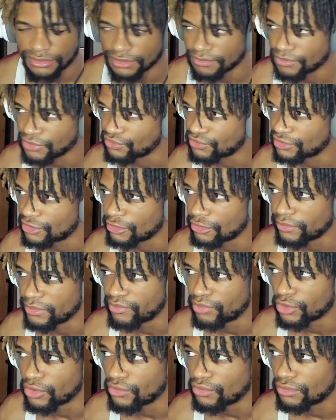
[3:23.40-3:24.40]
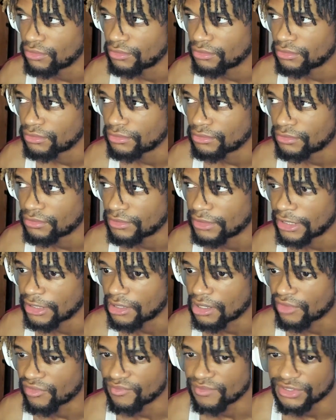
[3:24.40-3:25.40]
But you're still gonna be broke. That
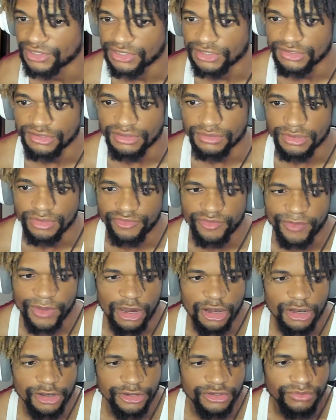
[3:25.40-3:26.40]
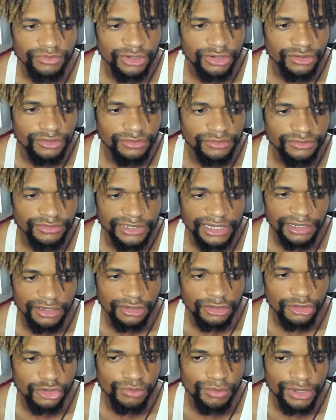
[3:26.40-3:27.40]
government's still gonna be overpowering you, bro. Taking
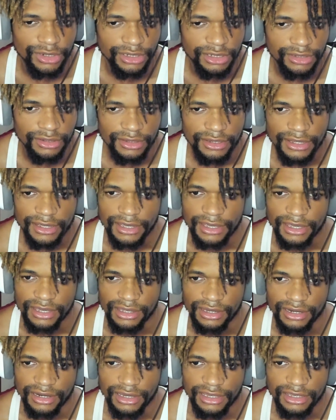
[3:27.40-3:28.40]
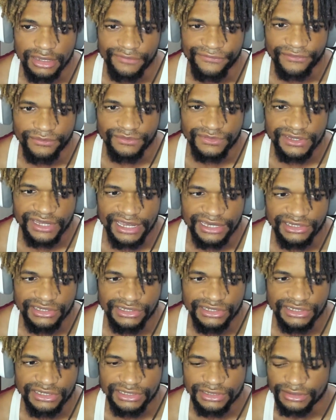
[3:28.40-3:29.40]
your money every year from
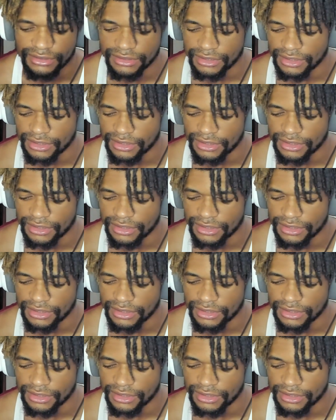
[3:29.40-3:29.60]
taxes.